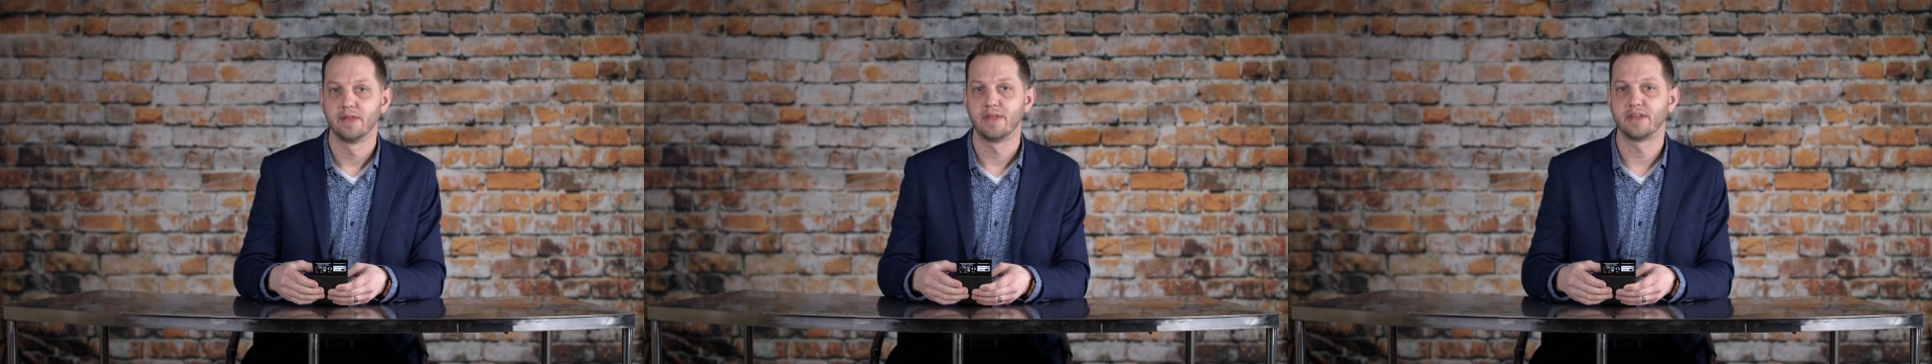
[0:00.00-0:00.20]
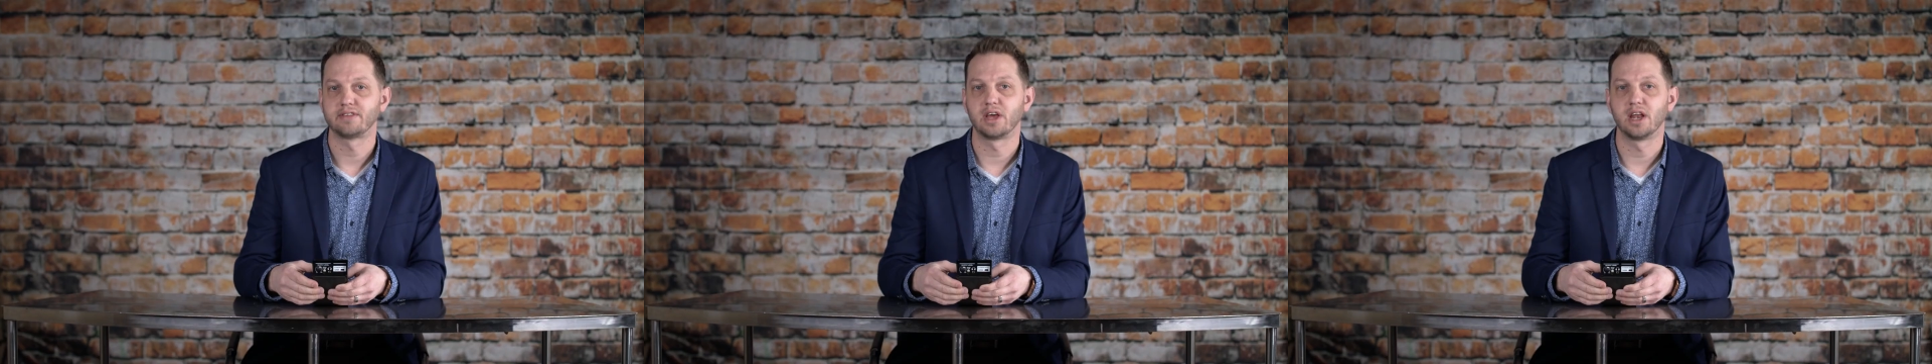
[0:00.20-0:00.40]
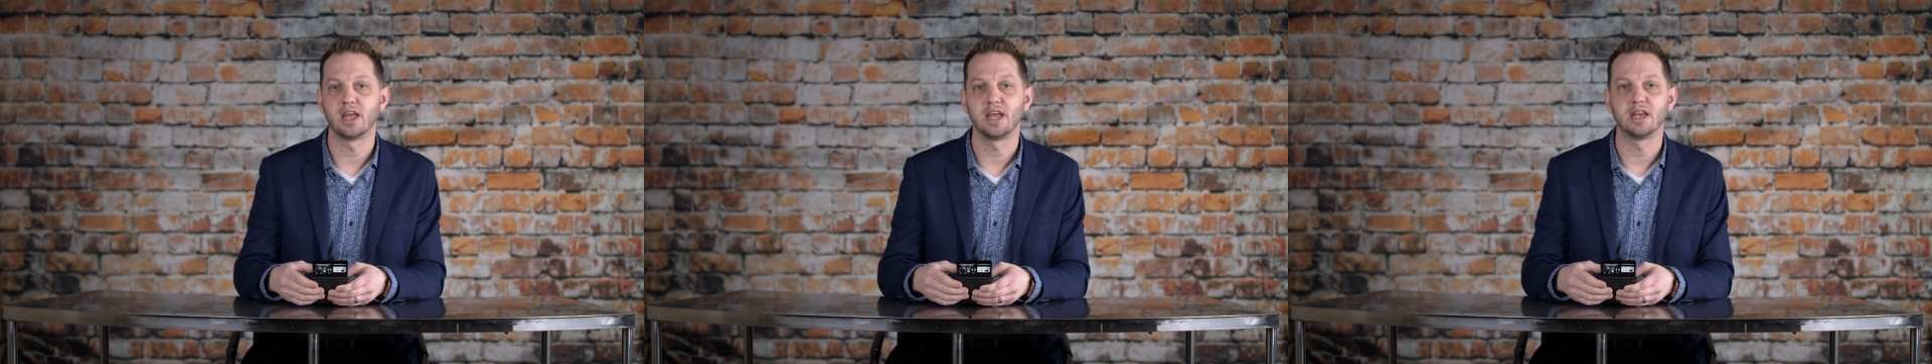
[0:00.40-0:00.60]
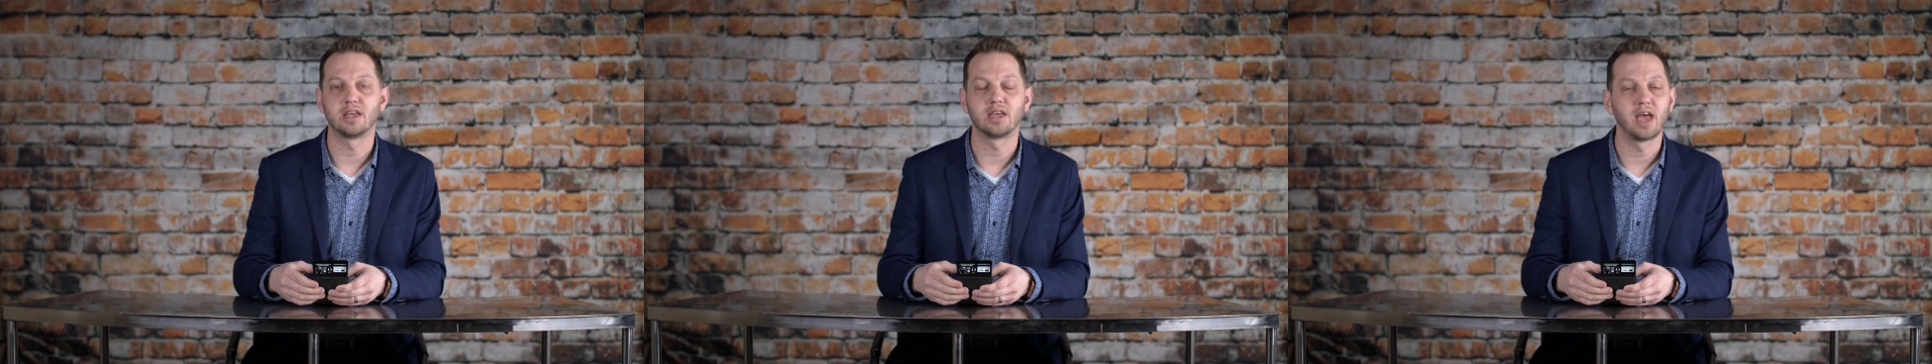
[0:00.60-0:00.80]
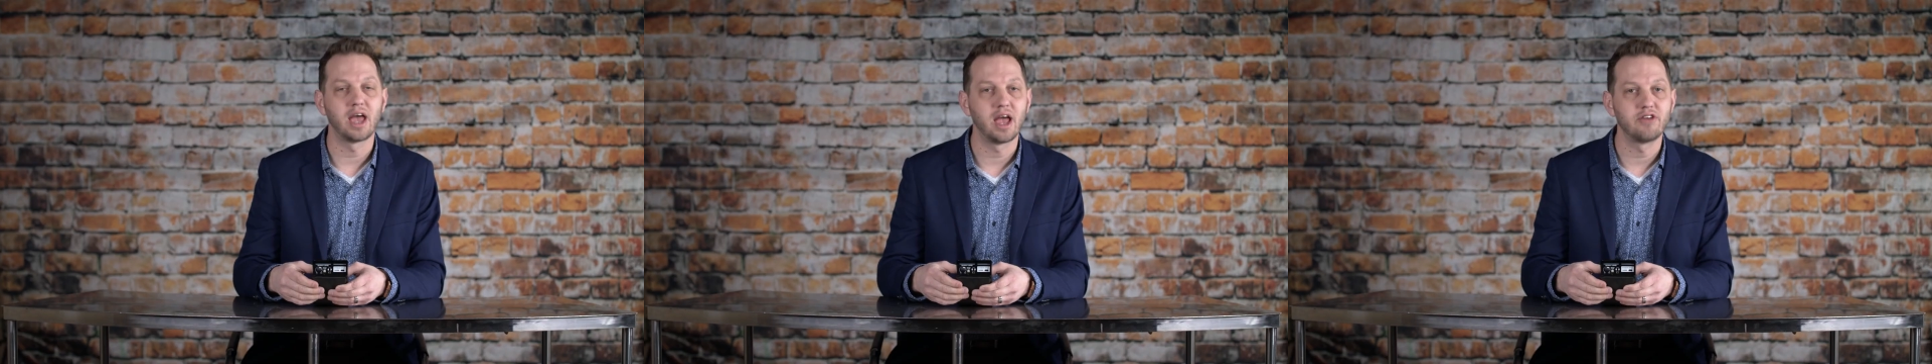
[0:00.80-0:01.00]
that's going to
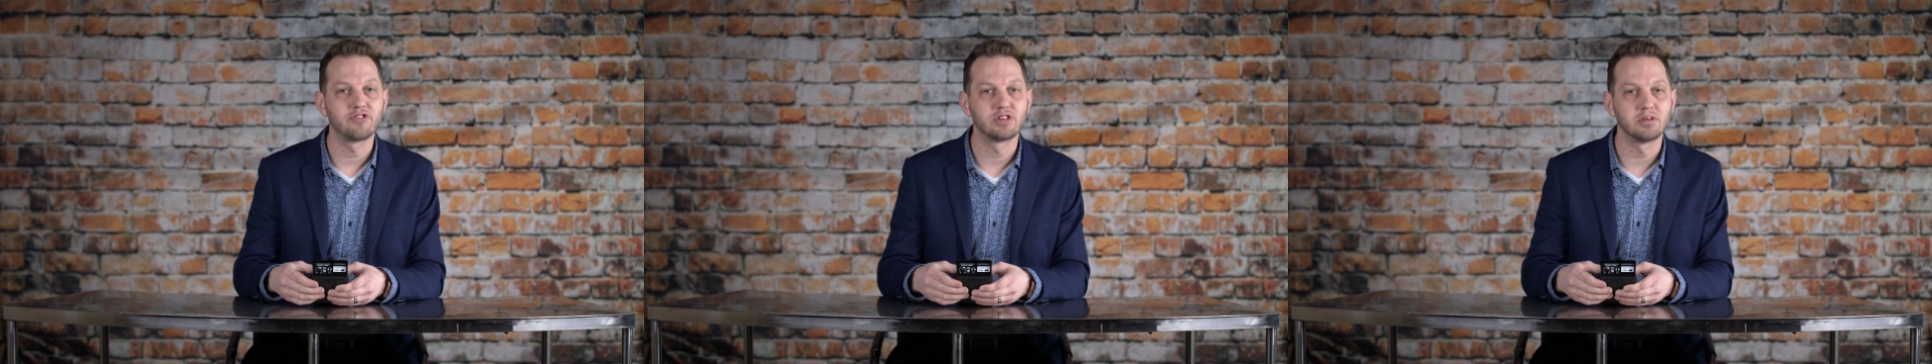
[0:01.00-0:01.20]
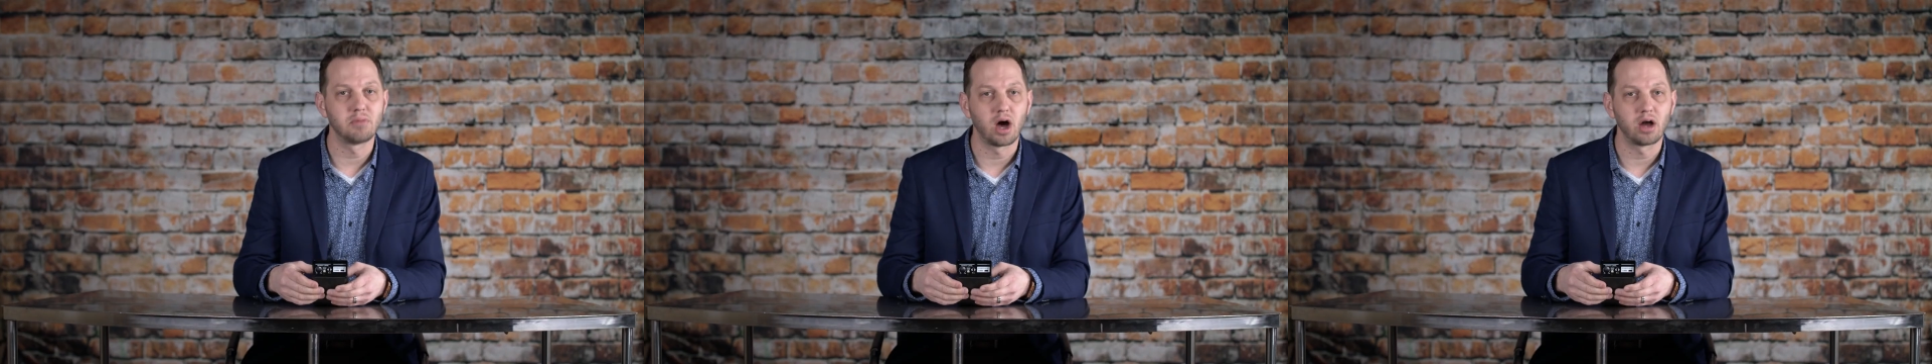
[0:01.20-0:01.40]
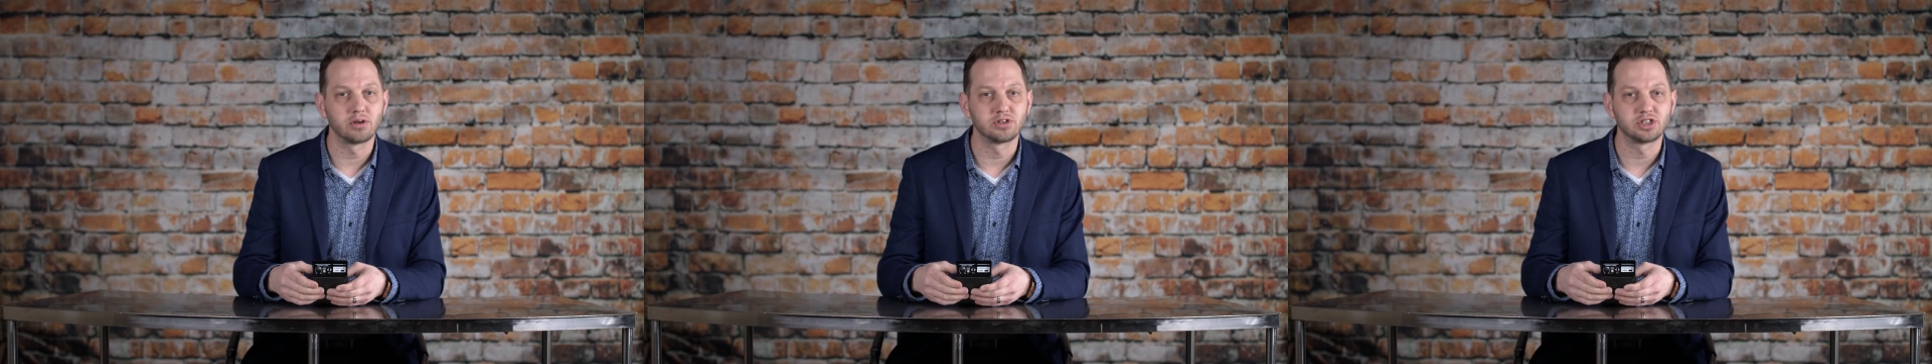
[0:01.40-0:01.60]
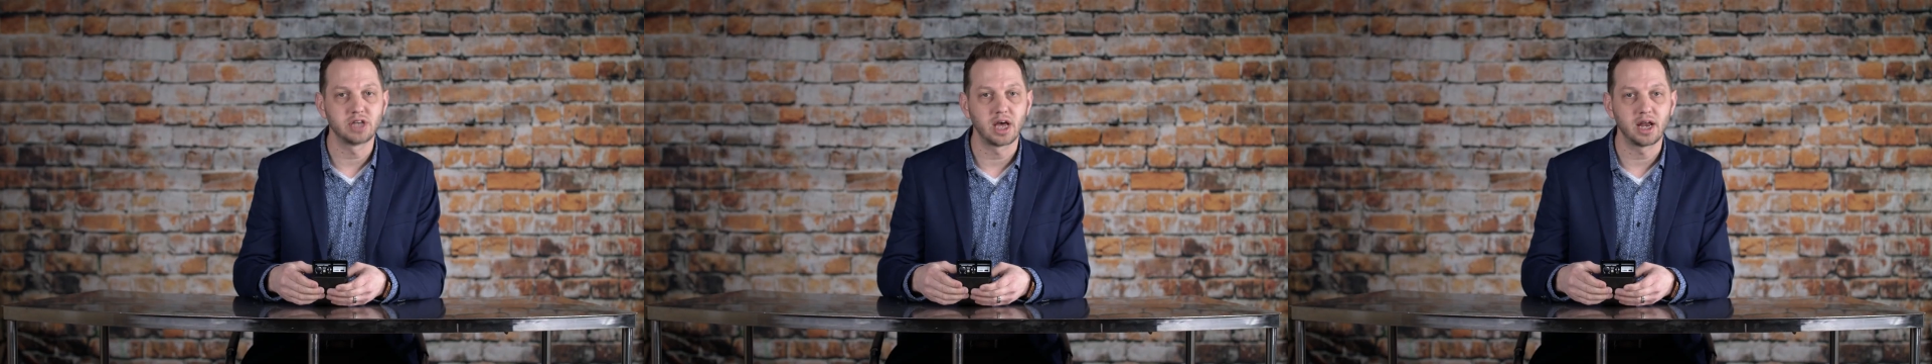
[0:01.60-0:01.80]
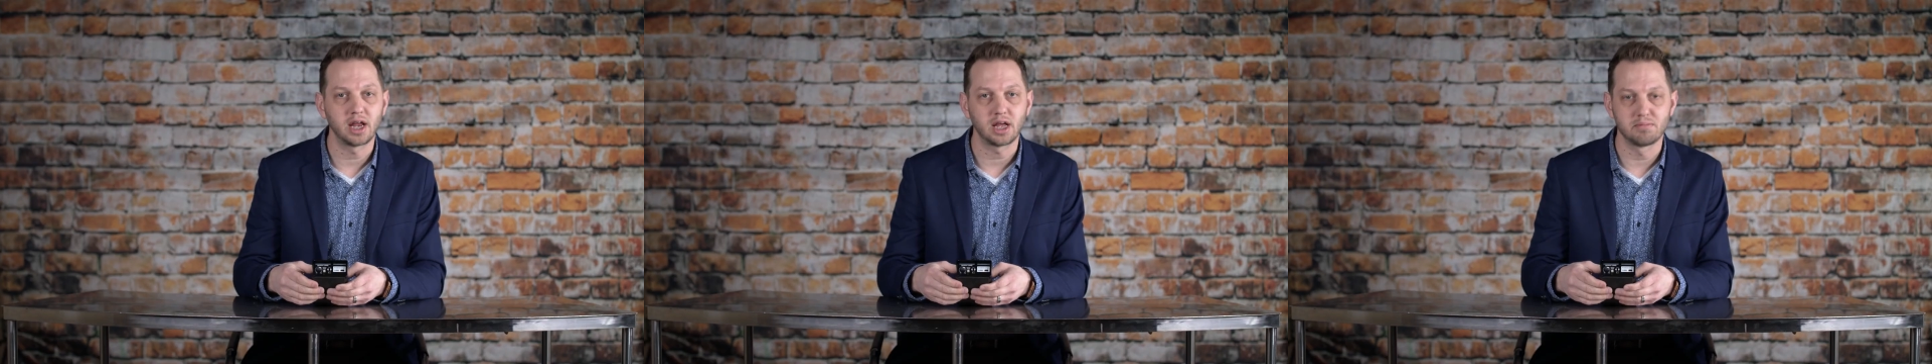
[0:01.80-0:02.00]
engage the mono
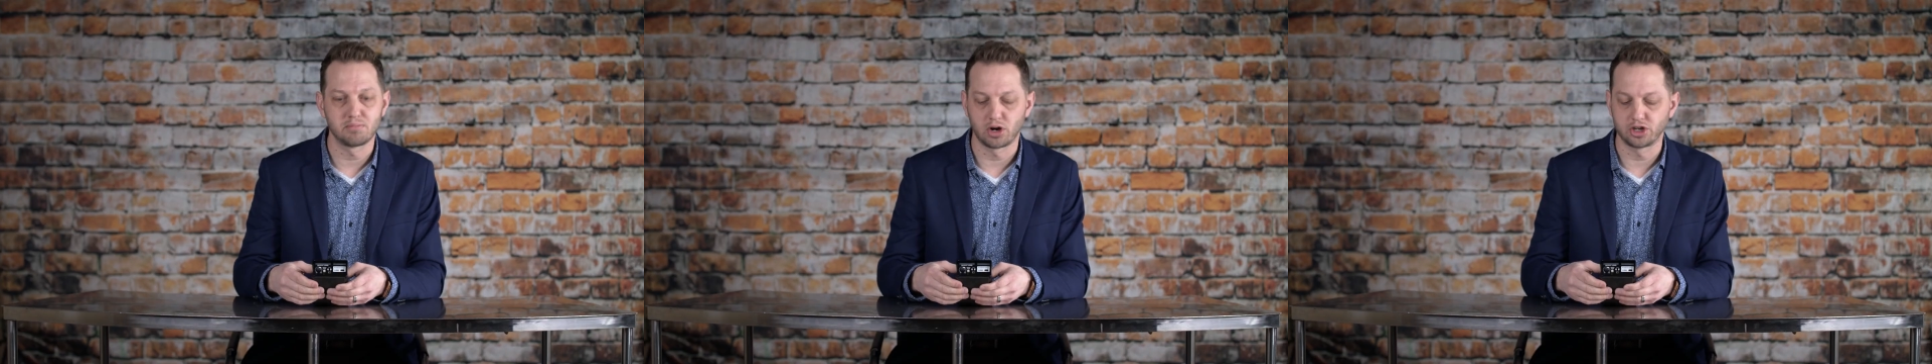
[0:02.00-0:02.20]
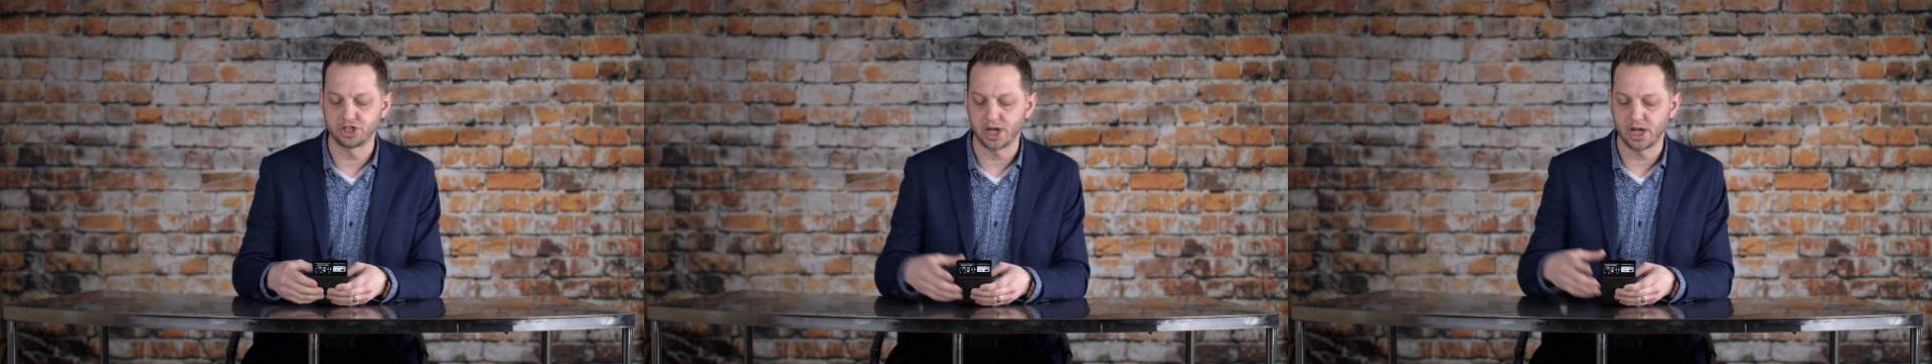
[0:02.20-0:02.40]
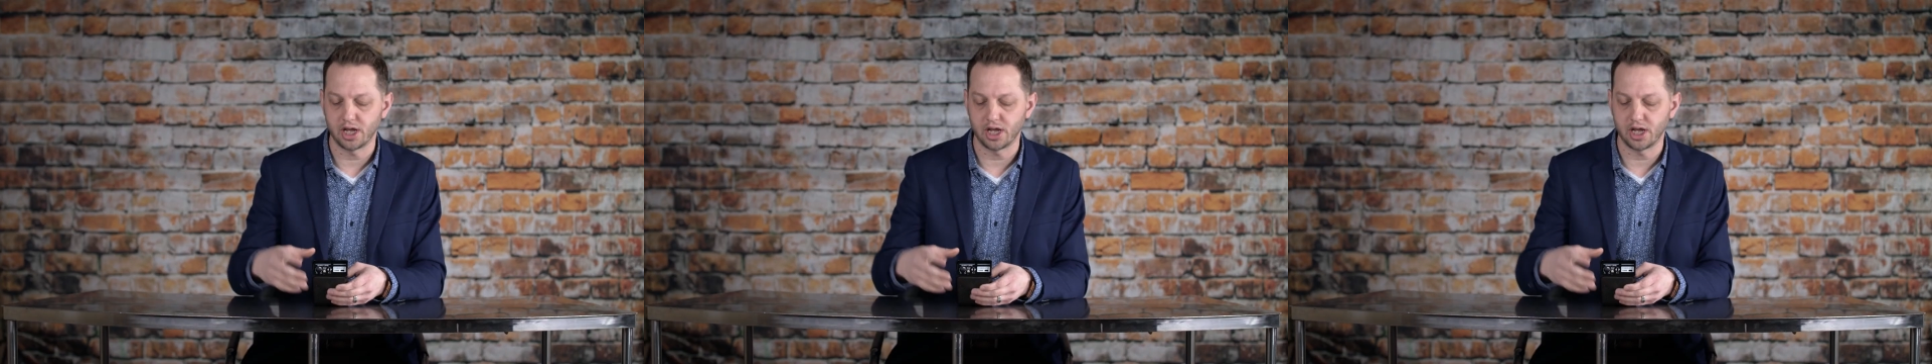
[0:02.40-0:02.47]
setting and merging